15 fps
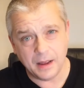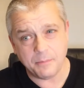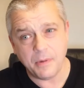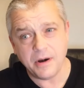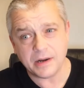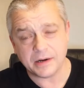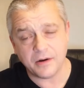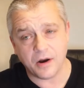
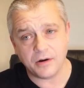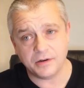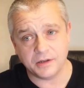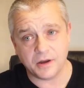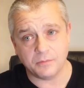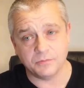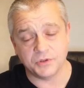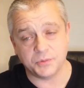American hard
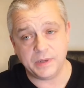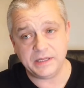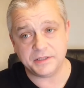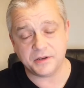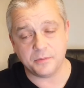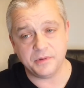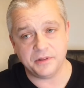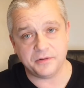gum
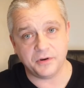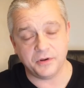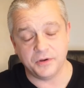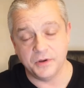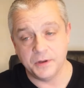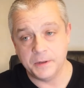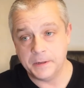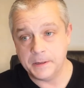sweets coming through.
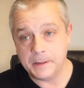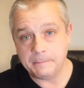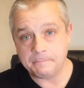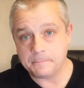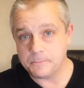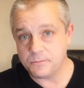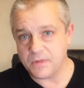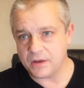
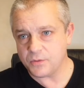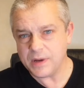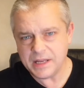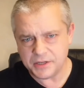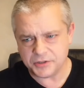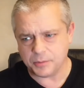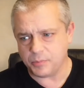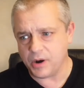
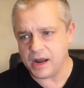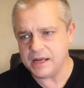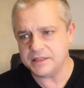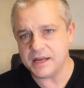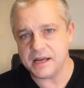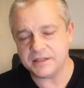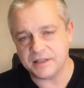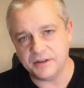Quite a
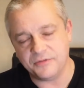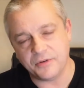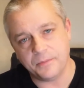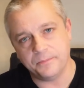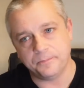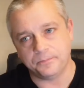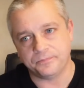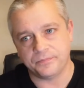surprise actually
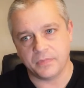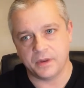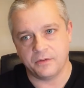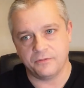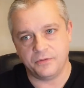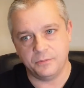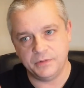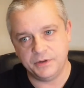from
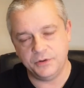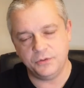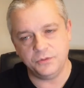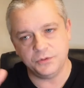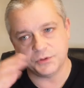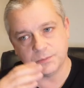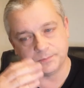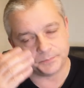the
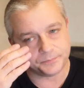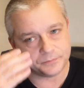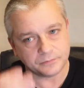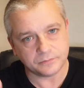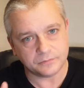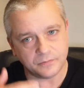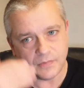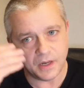nose
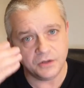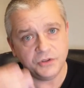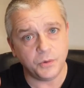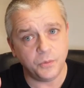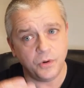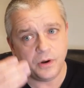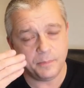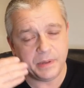to
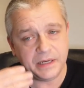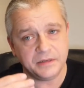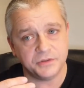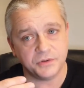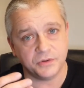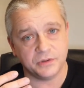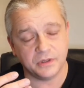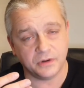what
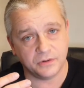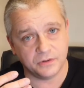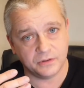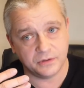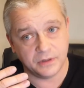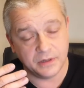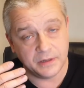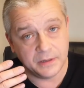appears
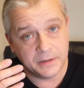on